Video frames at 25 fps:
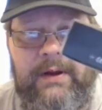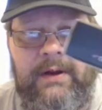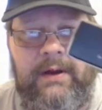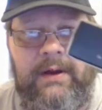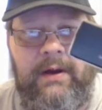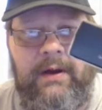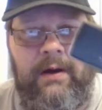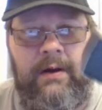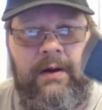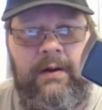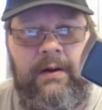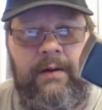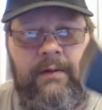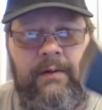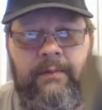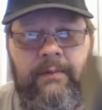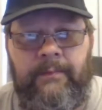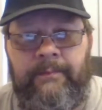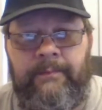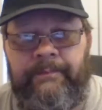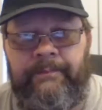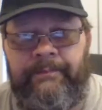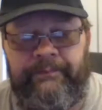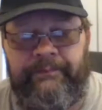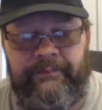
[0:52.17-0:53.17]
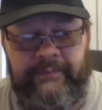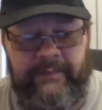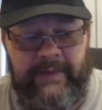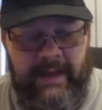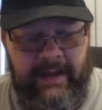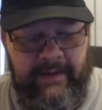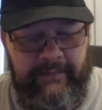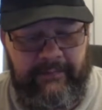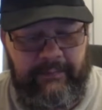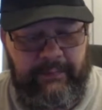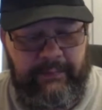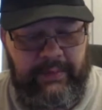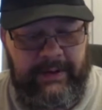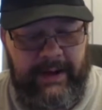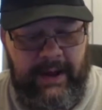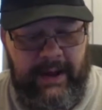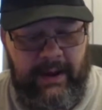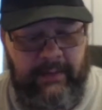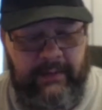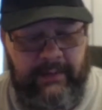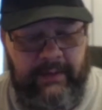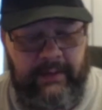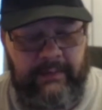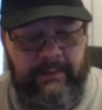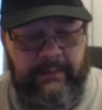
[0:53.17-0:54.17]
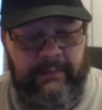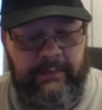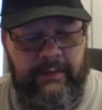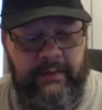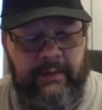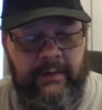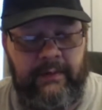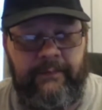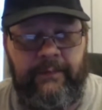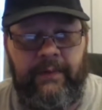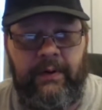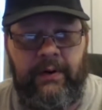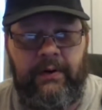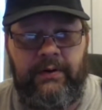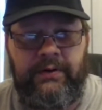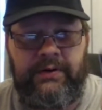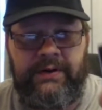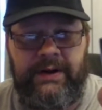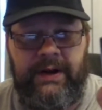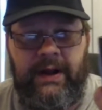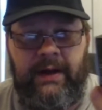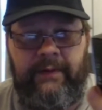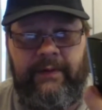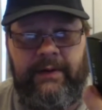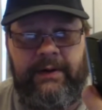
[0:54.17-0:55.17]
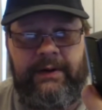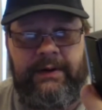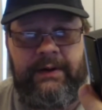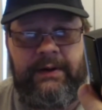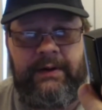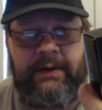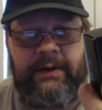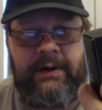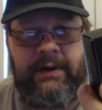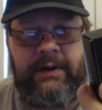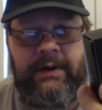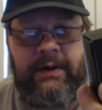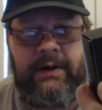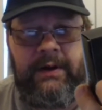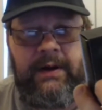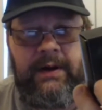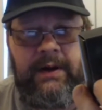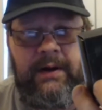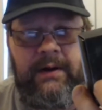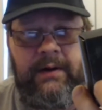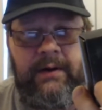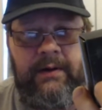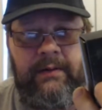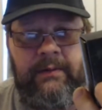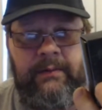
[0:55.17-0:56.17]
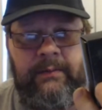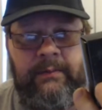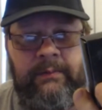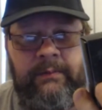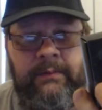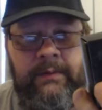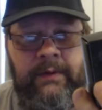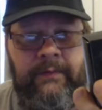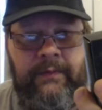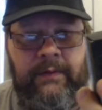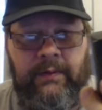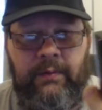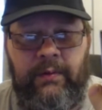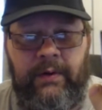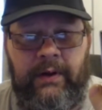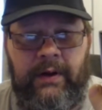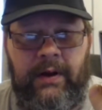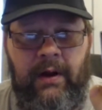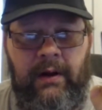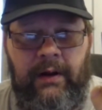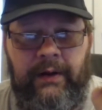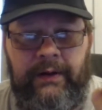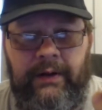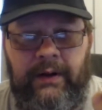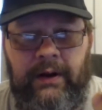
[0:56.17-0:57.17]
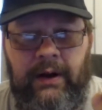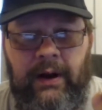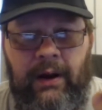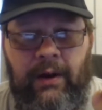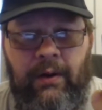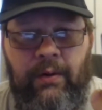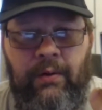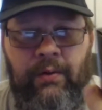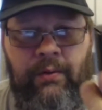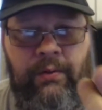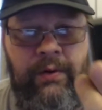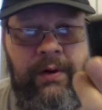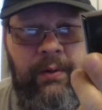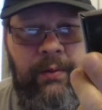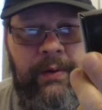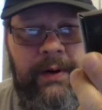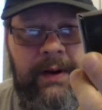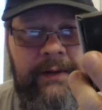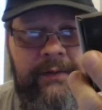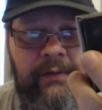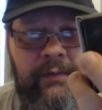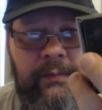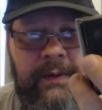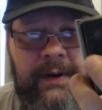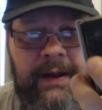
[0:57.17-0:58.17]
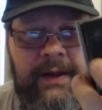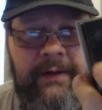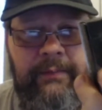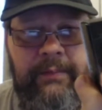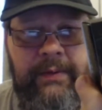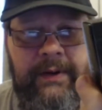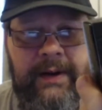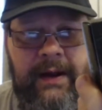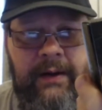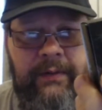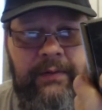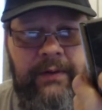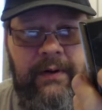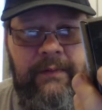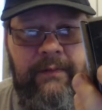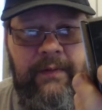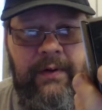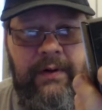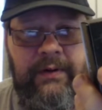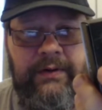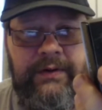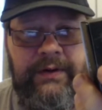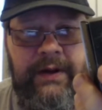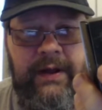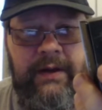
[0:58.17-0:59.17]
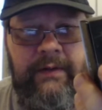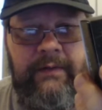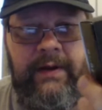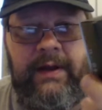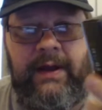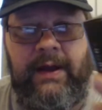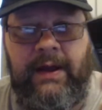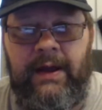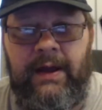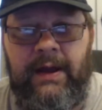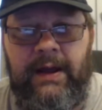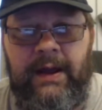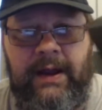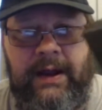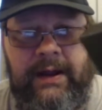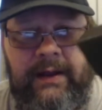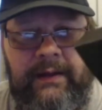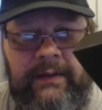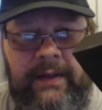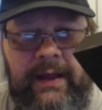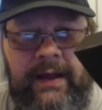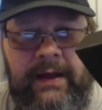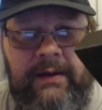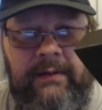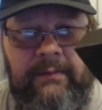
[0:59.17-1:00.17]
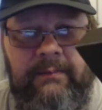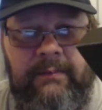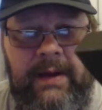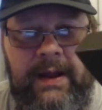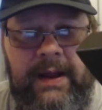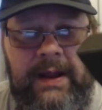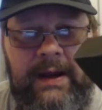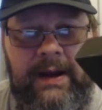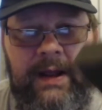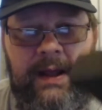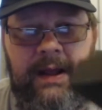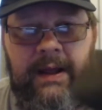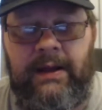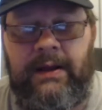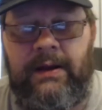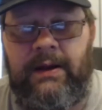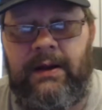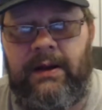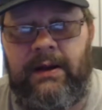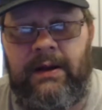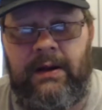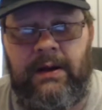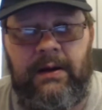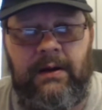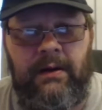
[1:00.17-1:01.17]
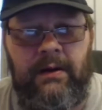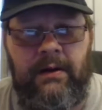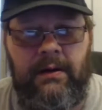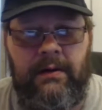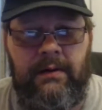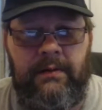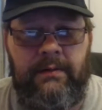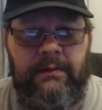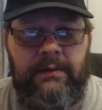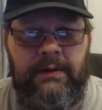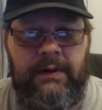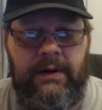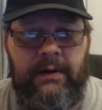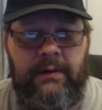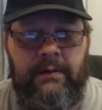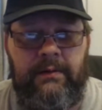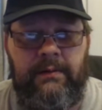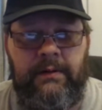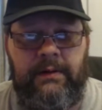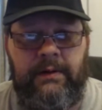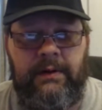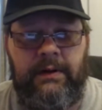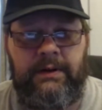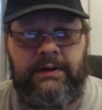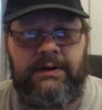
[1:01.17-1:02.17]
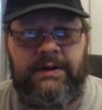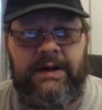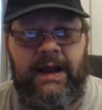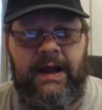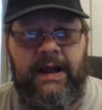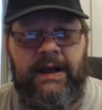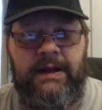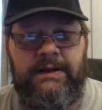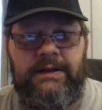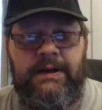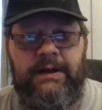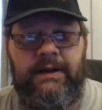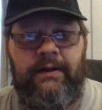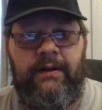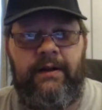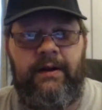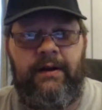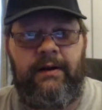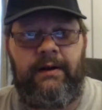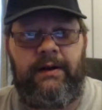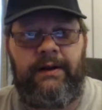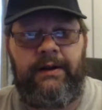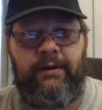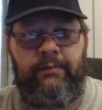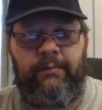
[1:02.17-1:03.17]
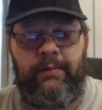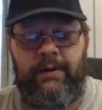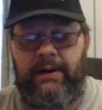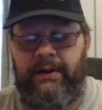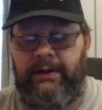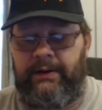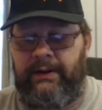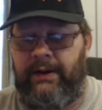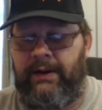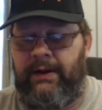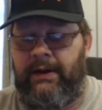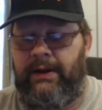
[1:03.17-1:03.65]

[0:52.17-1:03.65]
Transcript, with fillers: Um, they've put out their version of it, um, if you want to call it a clone or whatever, but they put out their version of it, and they made a uh, you know, a change in there a little bit,